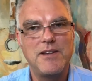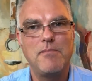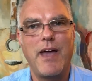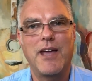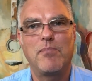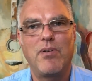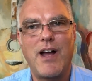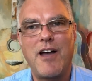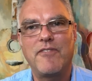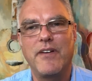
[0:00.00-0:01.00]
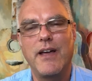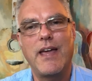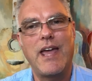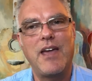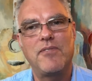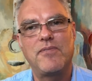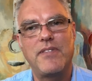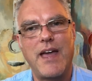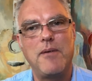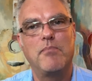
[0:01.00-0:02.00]
to make a profit if
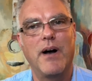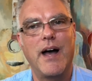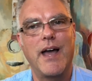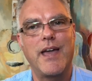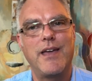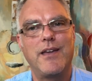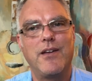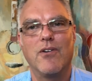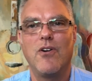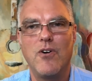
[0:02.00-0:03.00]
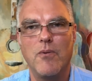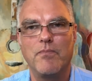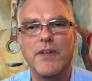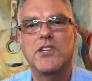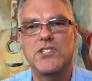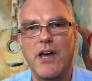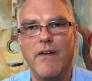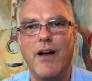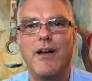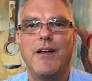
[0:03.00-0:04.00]
they buy your home, etc.